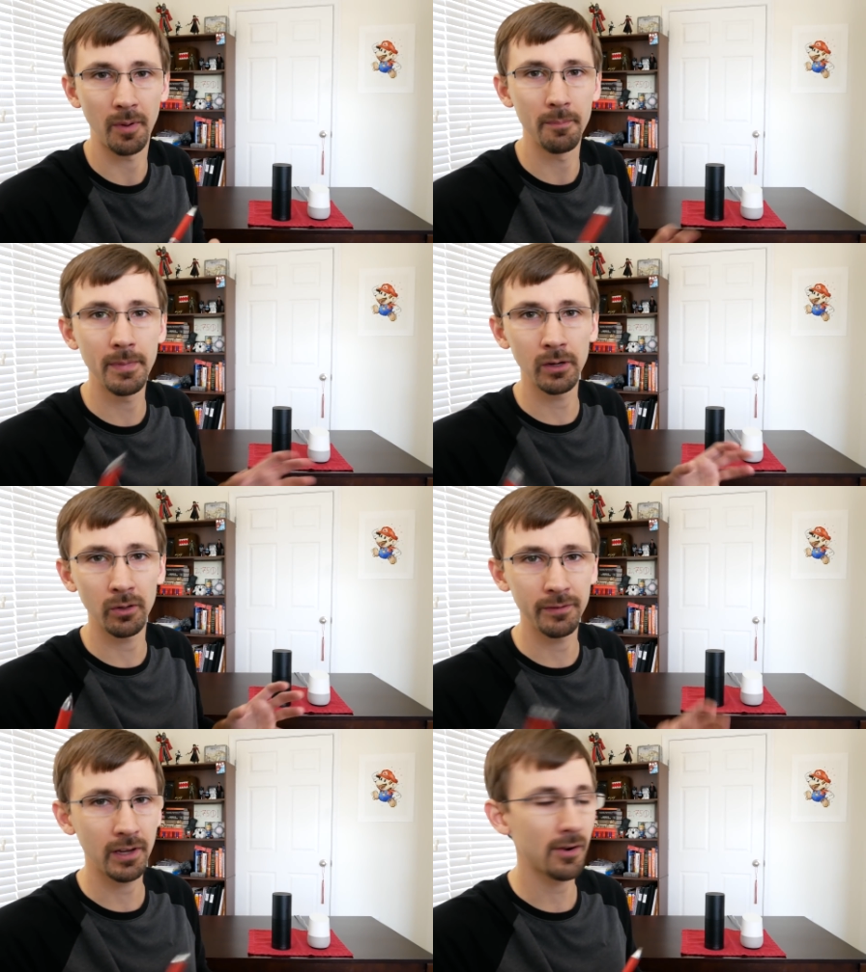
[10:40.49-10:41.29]
but
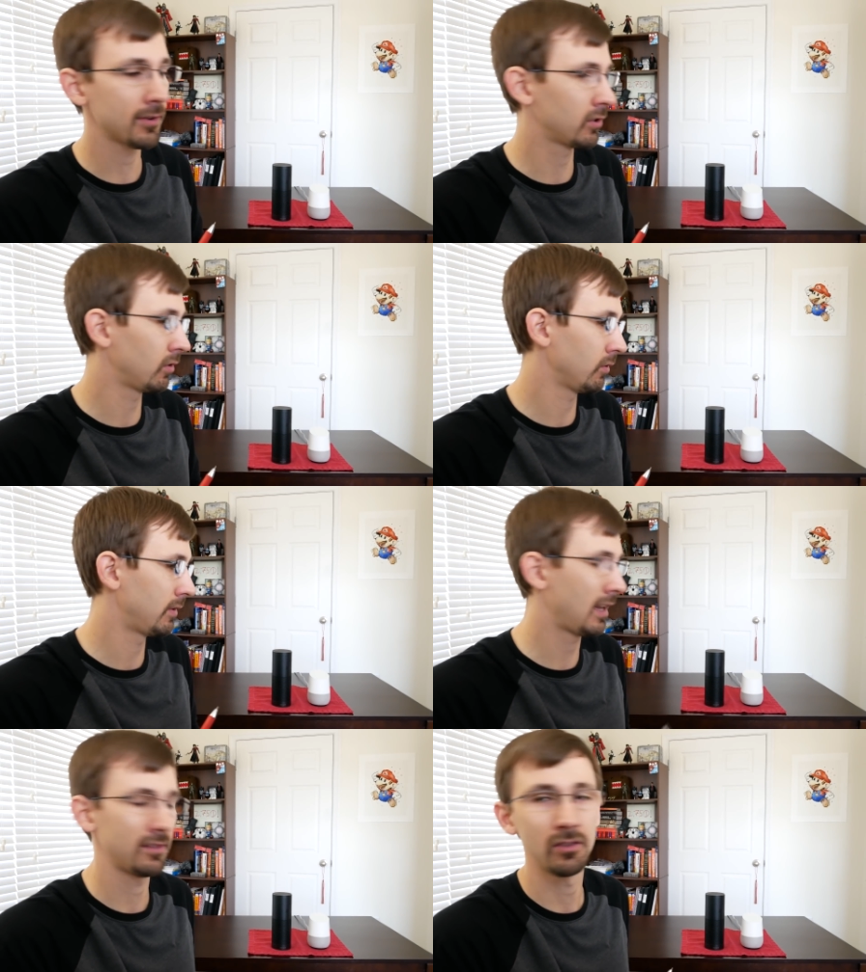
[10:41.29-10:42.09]
middle of the article,
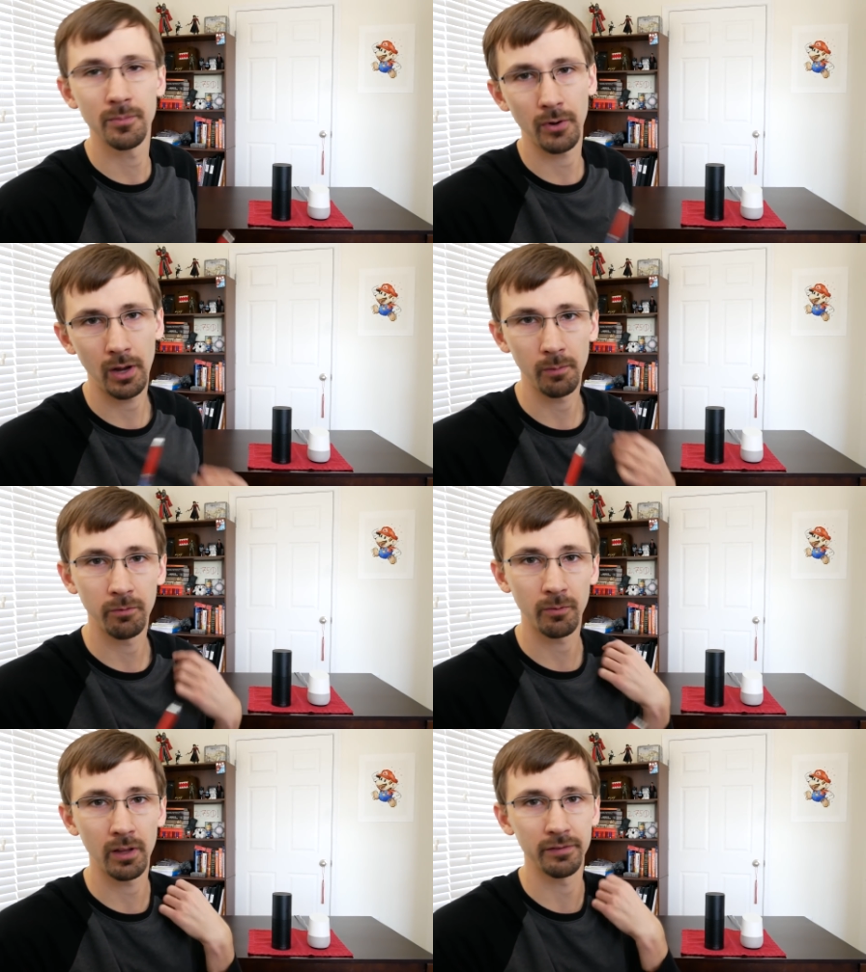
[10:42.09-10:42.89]
not super
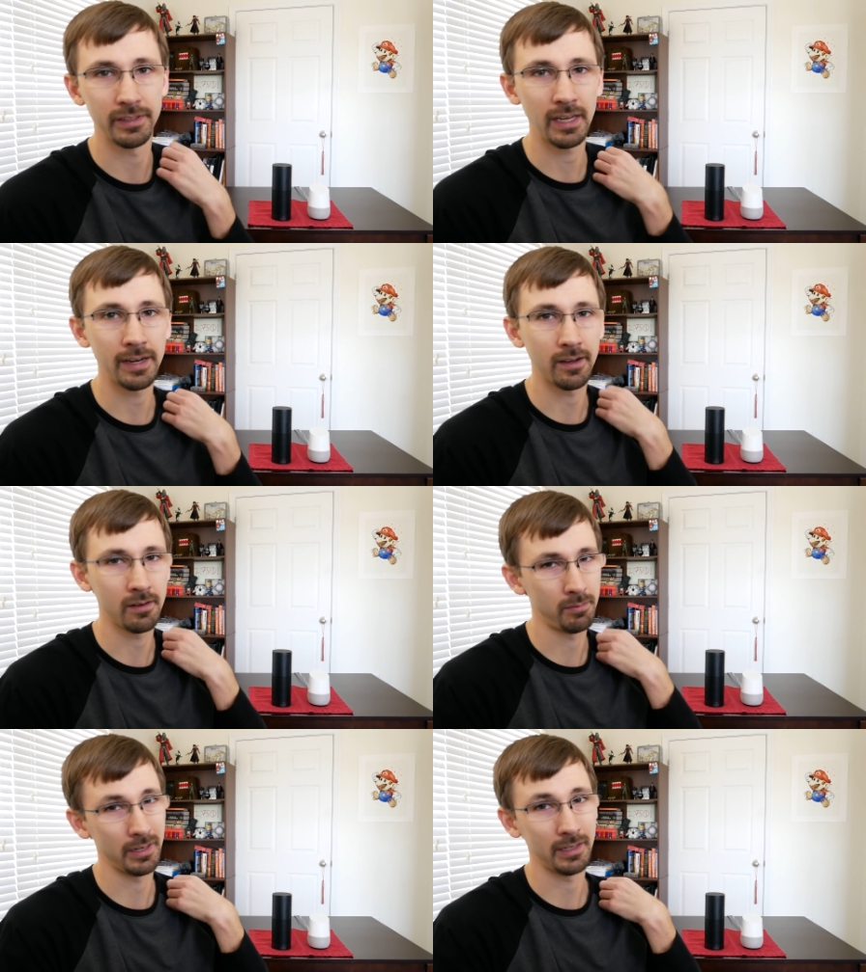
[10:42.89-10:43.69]
helpful, relevant
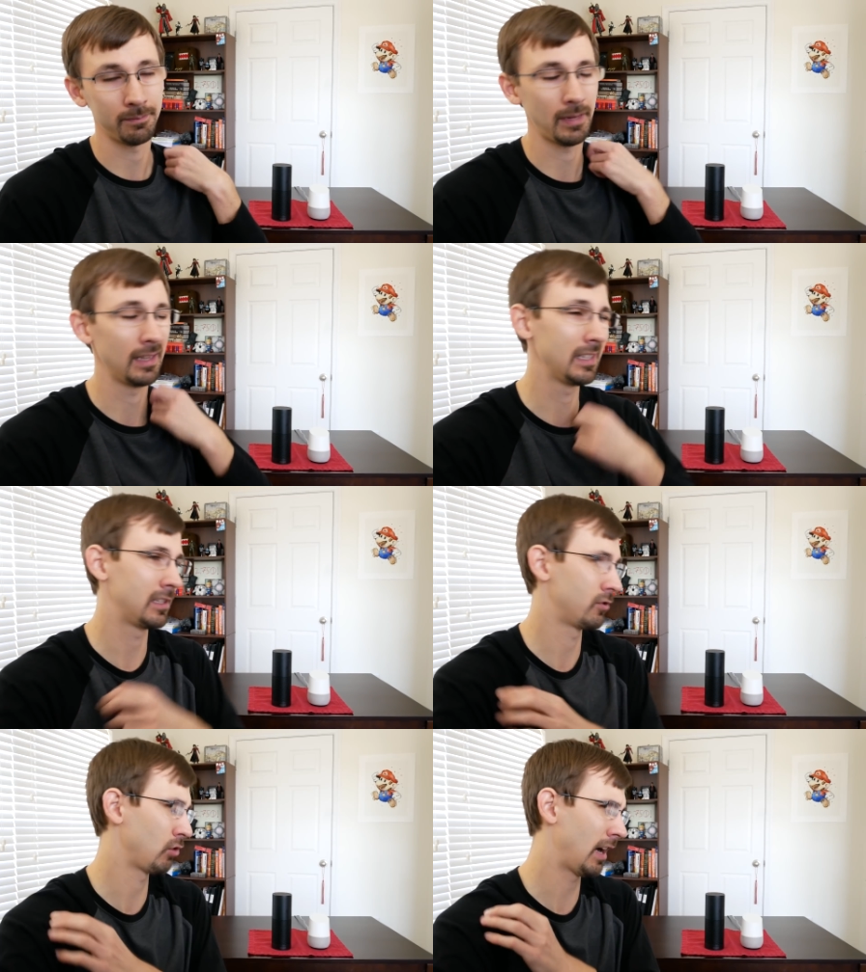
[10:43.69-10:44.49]
data, but it at
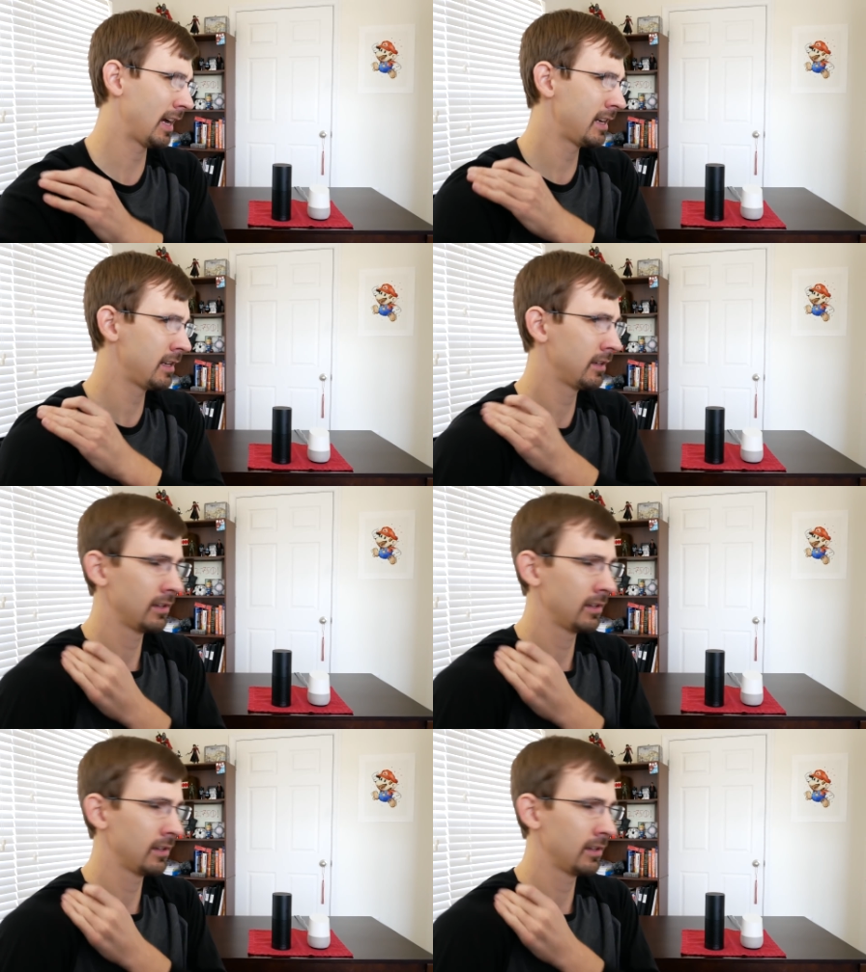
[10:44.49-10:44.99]
least tried,